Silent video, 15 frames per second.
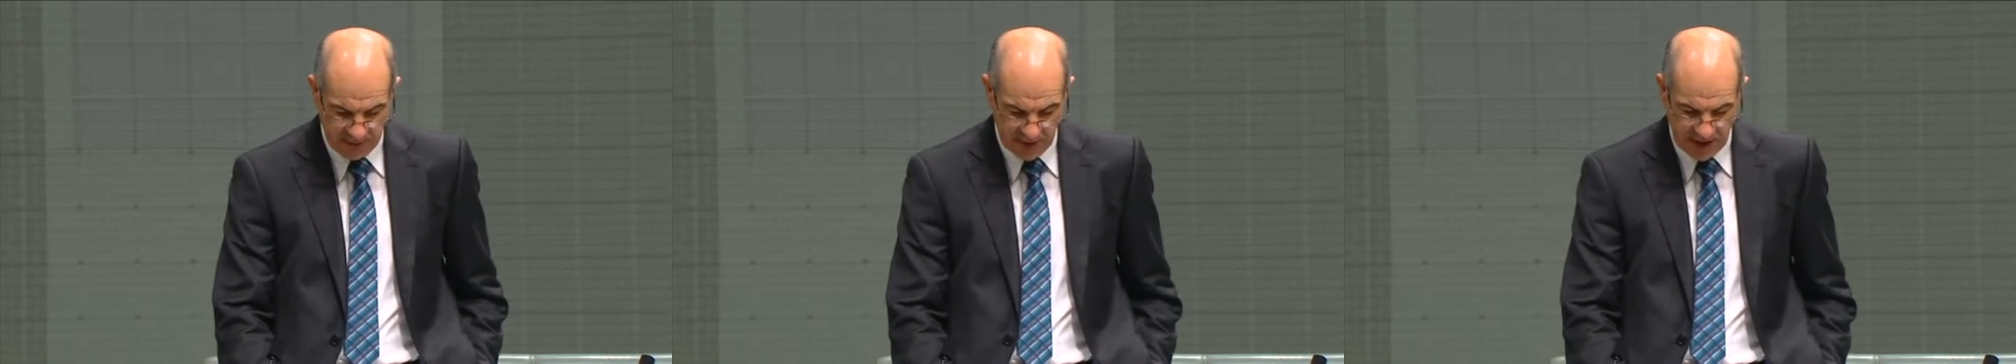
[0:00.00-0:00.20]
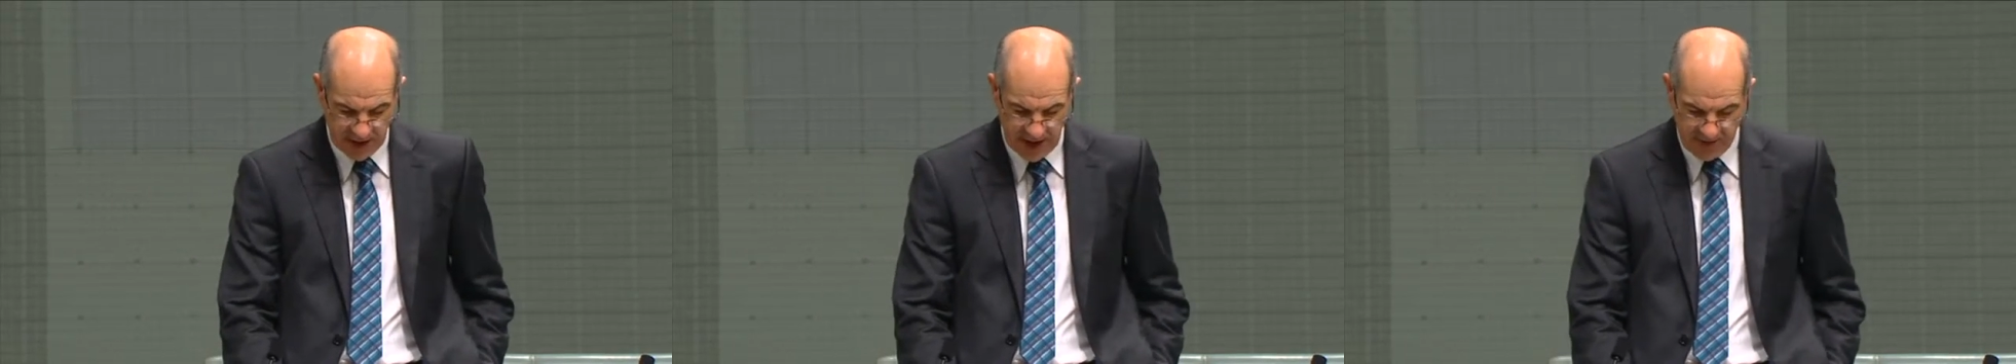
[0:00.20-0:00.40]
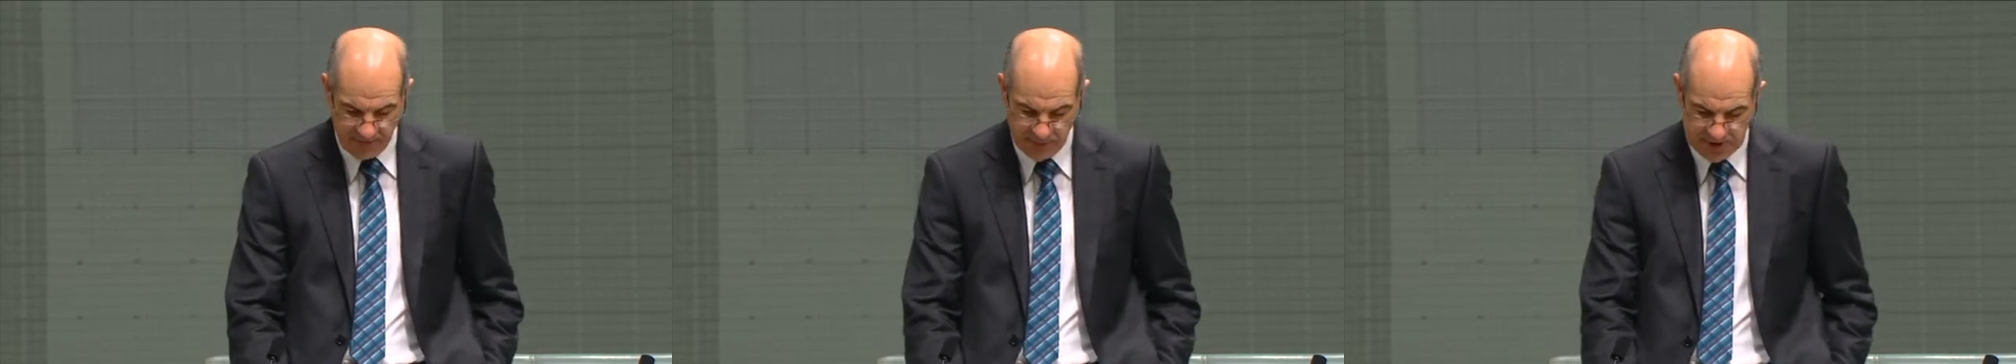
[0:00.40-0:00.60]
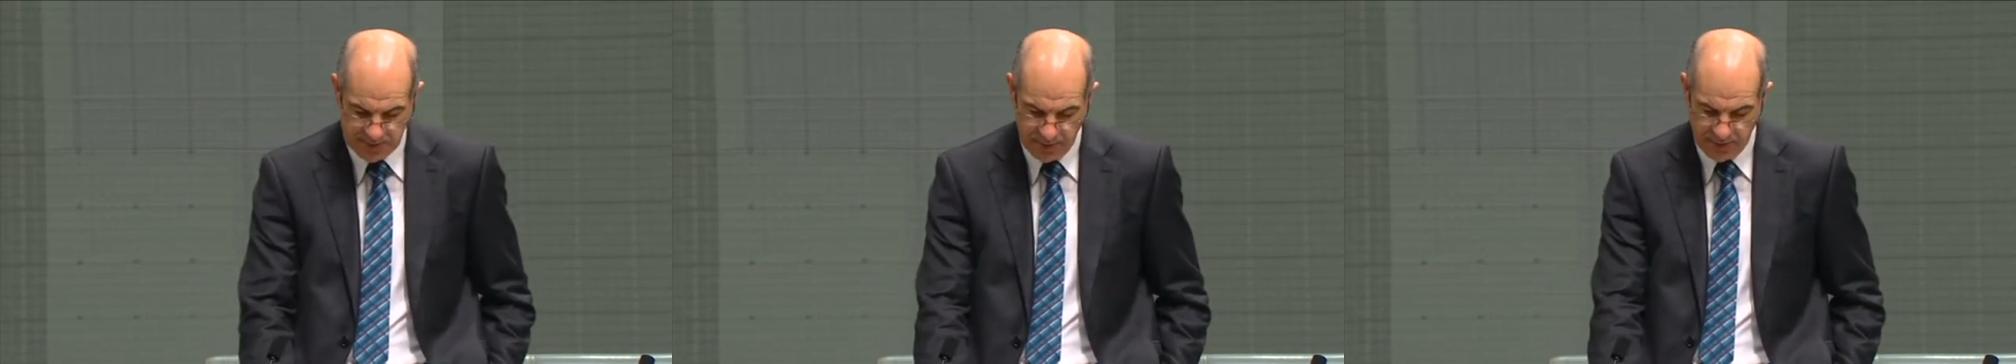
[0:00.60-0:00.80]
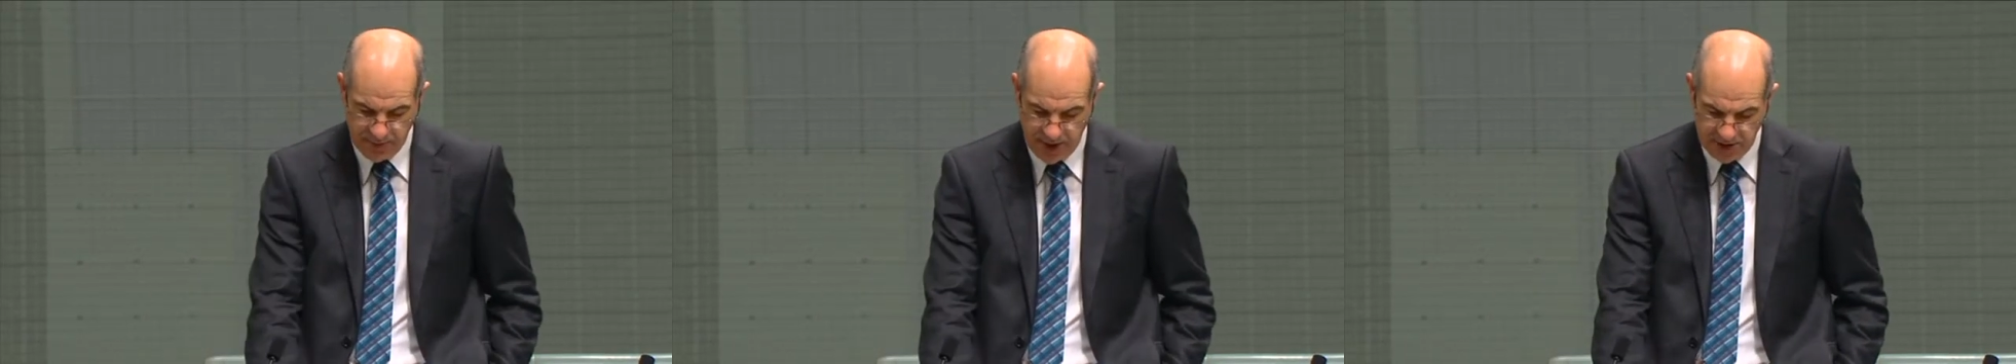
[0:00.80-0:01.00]
by the government's
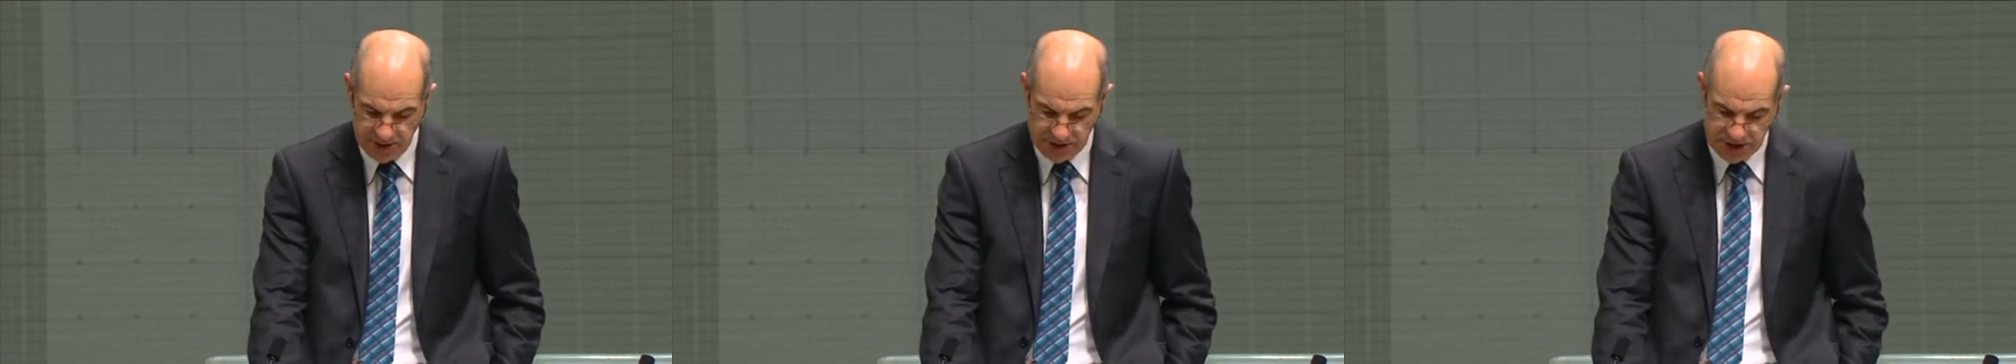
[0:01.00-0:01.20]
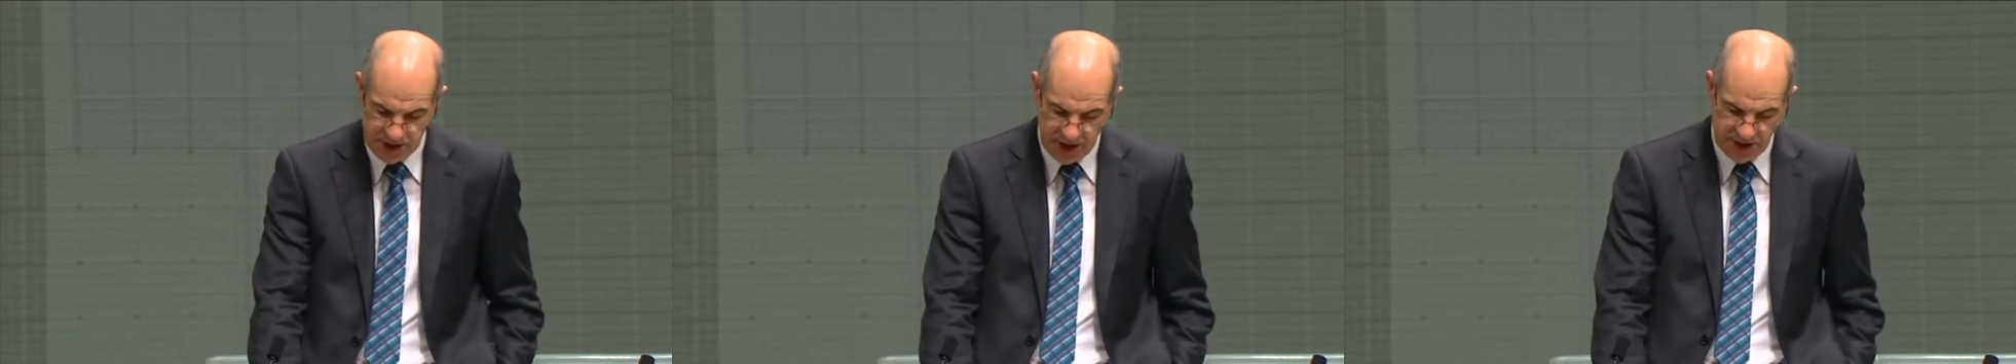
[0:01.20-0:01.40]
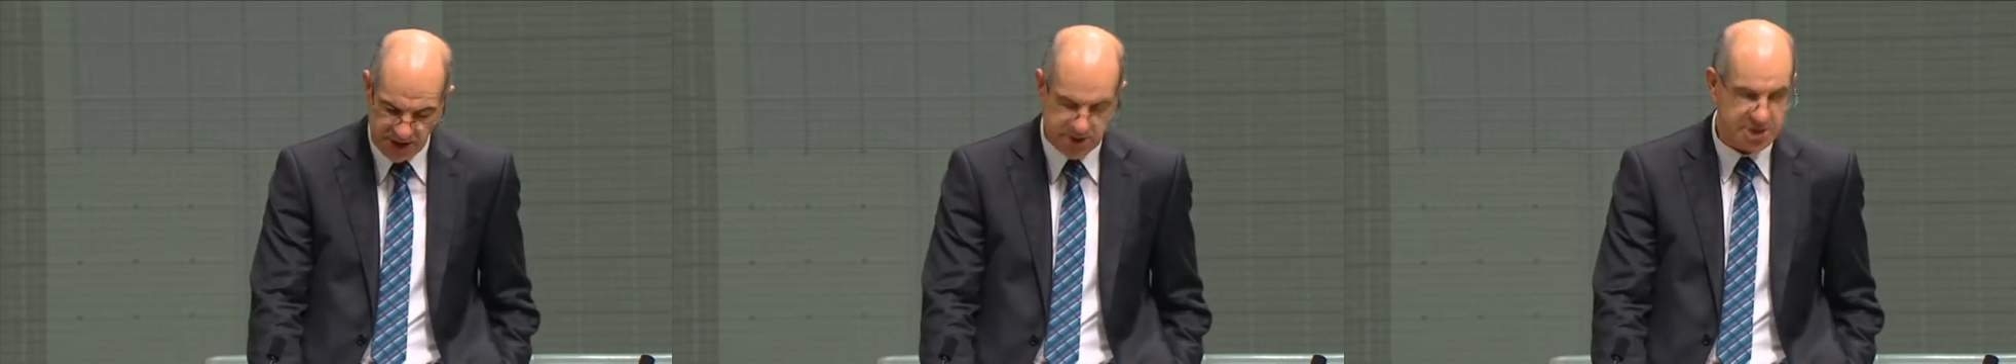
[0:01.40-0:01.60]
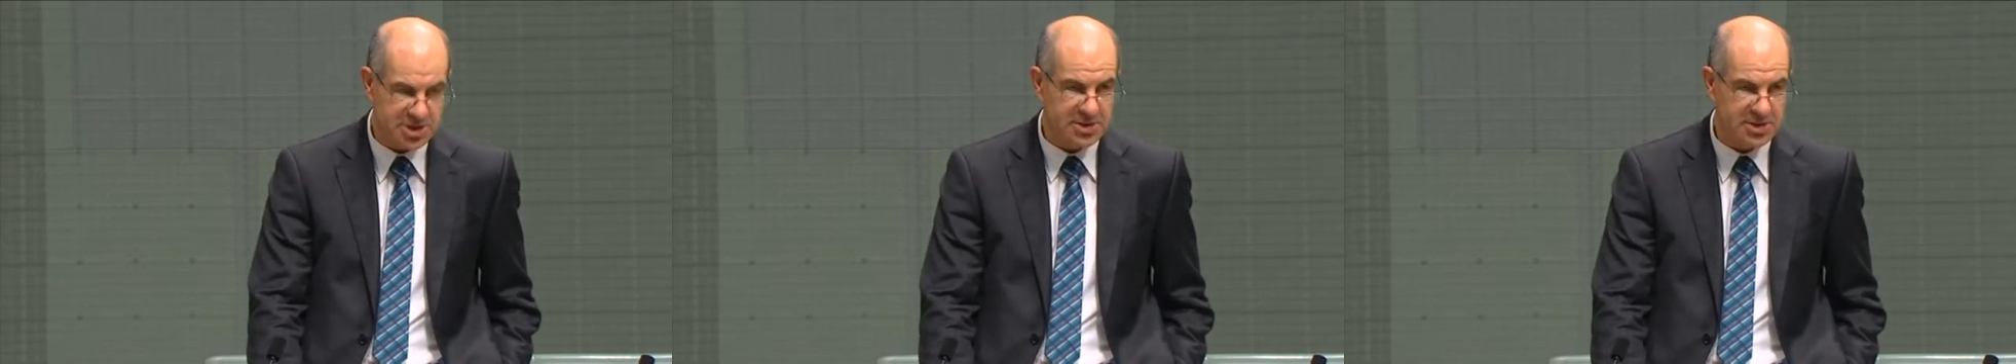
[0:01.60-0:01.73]
proposed changes